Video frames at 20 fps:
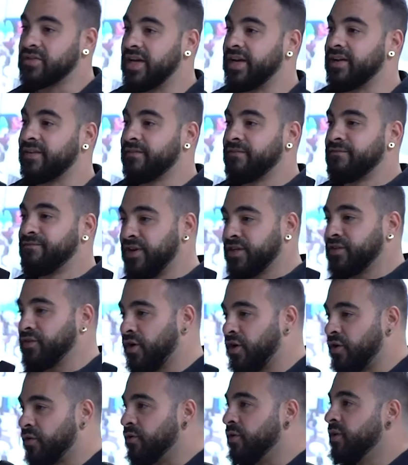And I was like, fuck
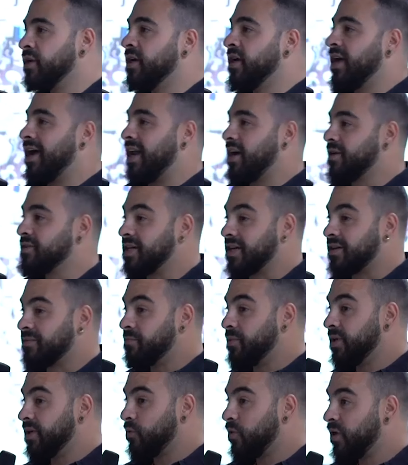no. And I was
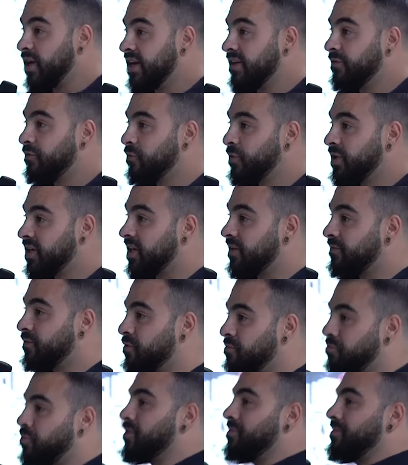like, but what if we give
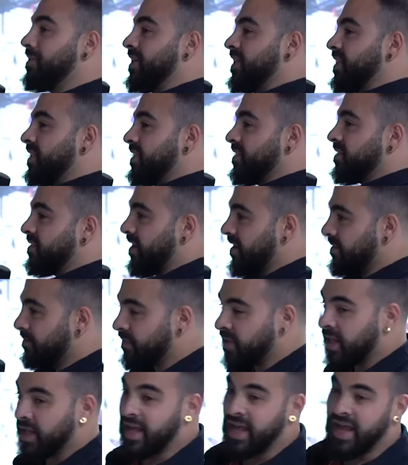you more money this time?
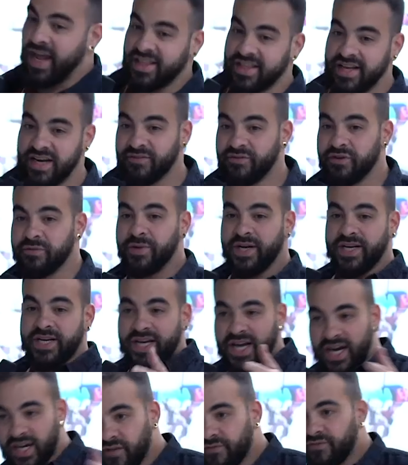And then
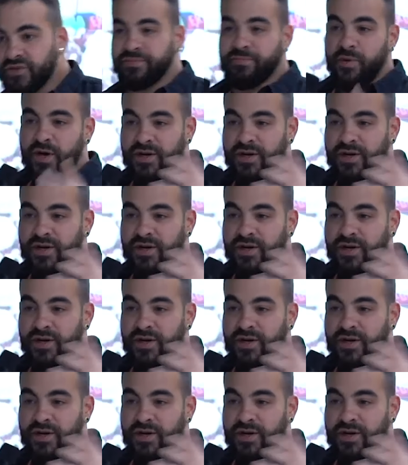everybody kind of